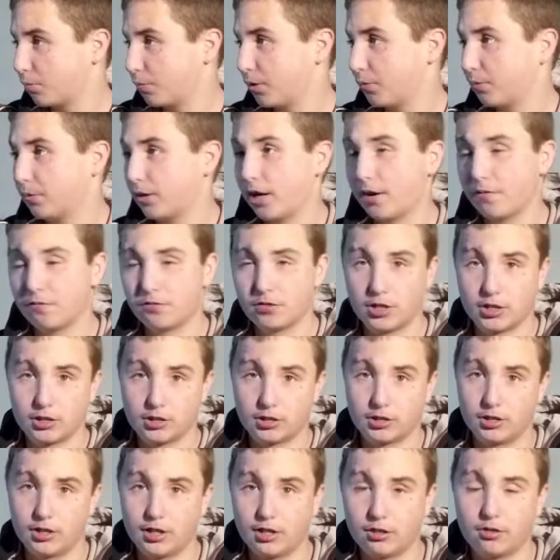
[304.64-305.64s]
but we haven't
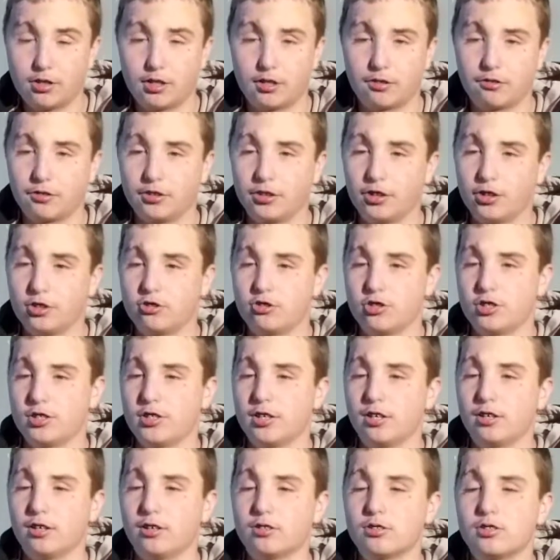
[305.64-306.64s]
tested it out to 300
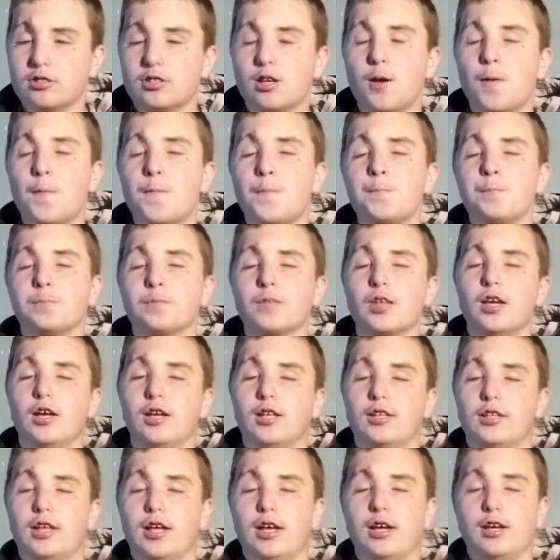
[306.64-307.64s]
yards.
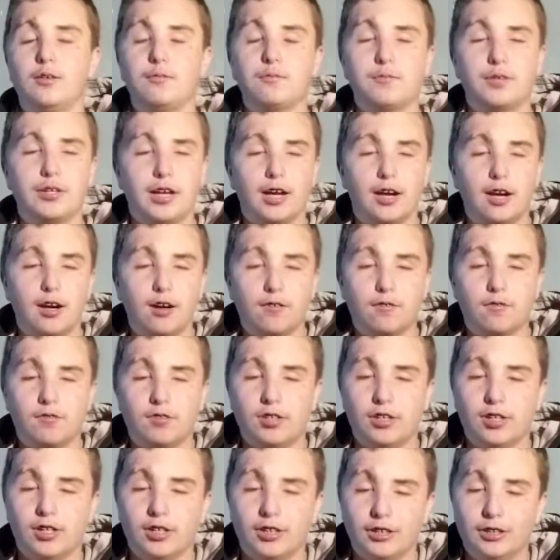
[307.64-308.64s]
Then we have
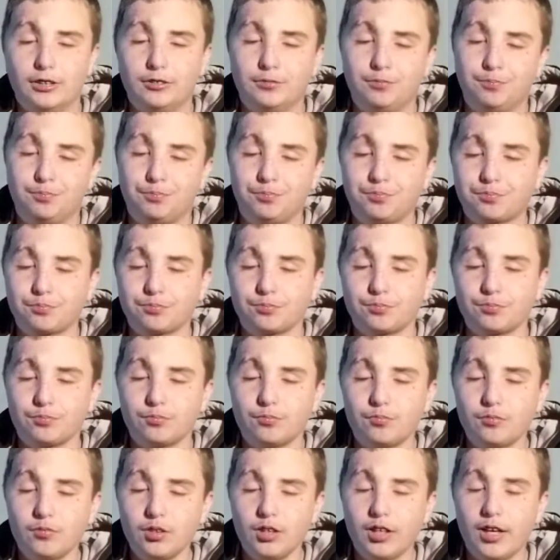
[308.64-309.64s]
the
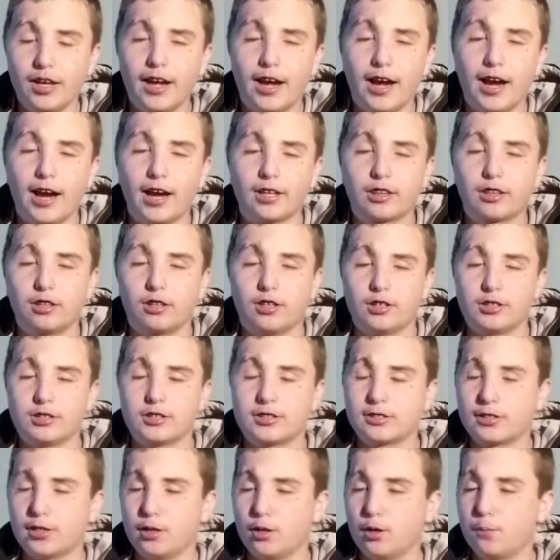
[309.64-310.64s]
Athlon
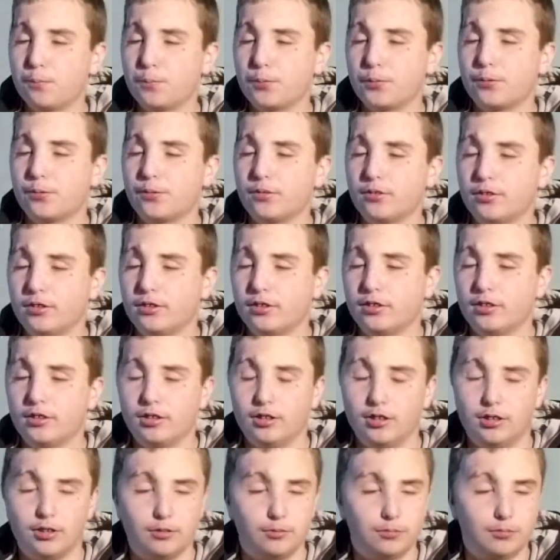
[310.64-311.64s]
scope.
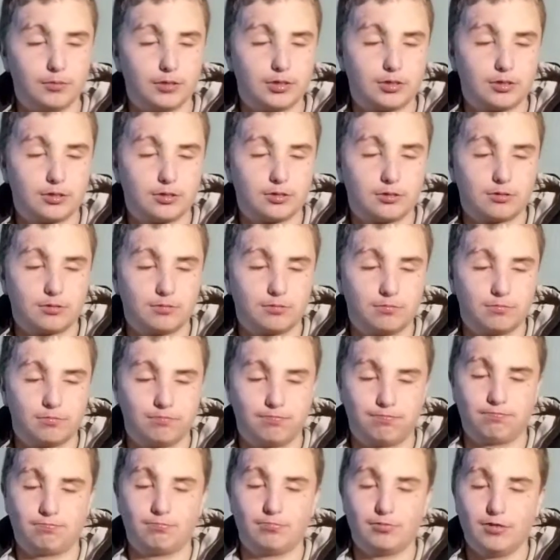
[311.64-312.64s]
It's
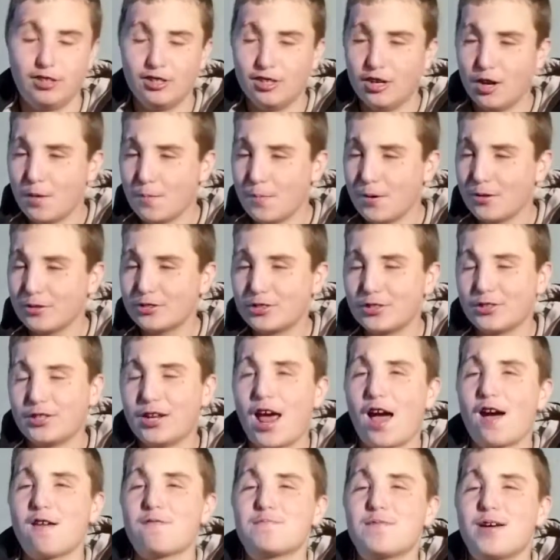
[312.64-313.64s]
about
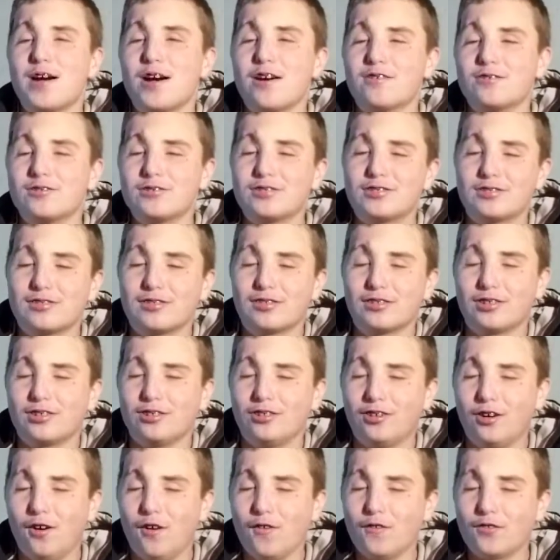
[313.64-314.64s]
2.5 pounds, a
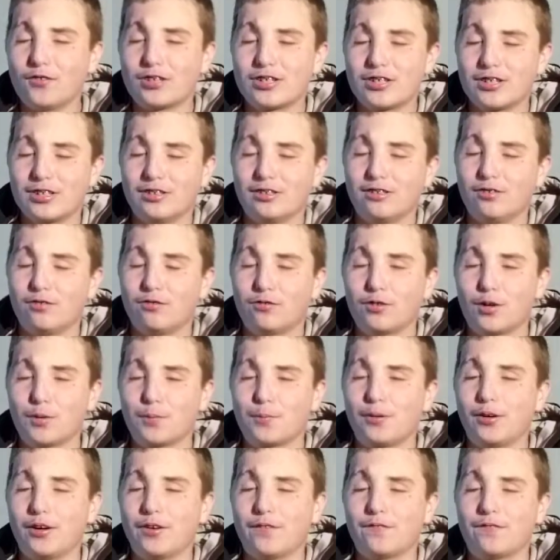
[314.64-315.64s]
little overkill.
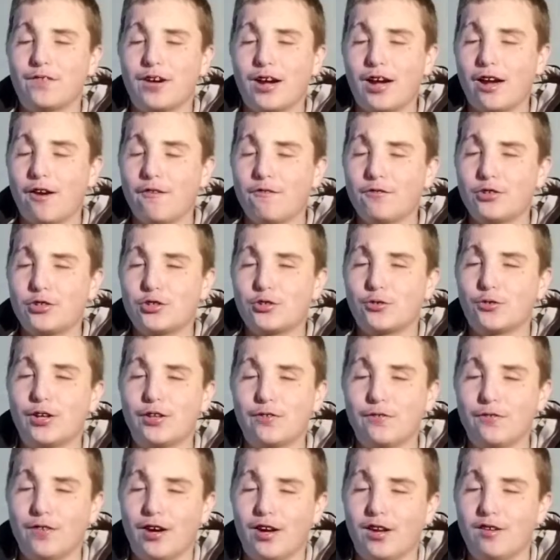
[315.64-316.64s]
4.5,
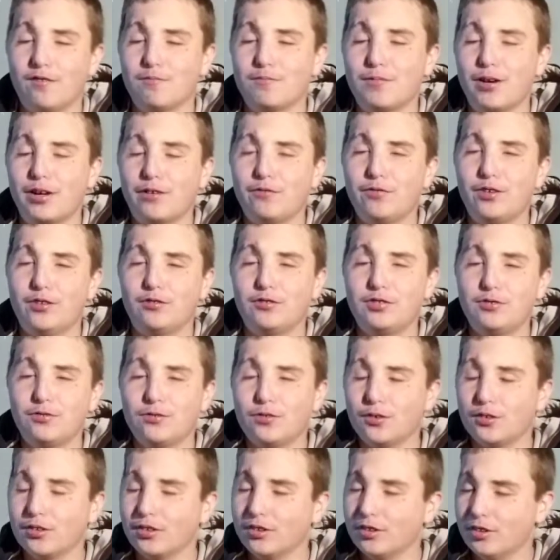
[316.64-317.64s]
25 by
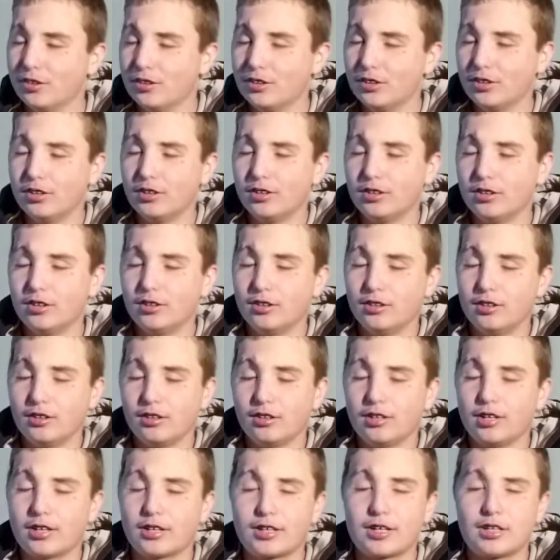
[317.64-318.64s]
54.
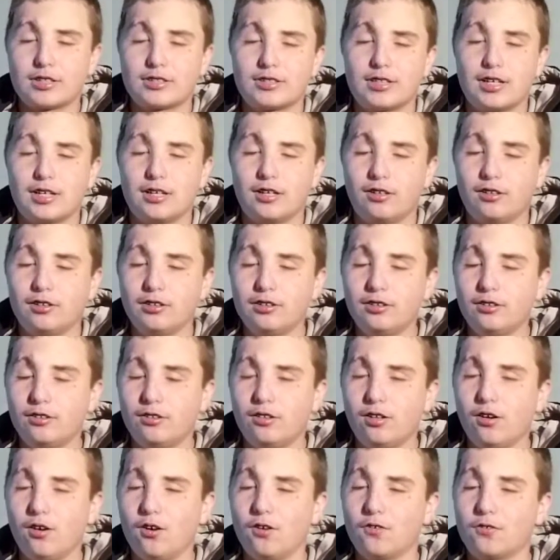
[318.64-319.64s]
Like I said, a
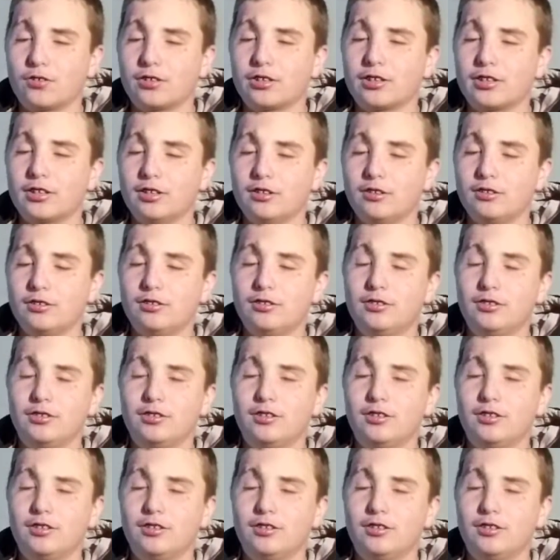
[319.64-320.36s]
little overkill.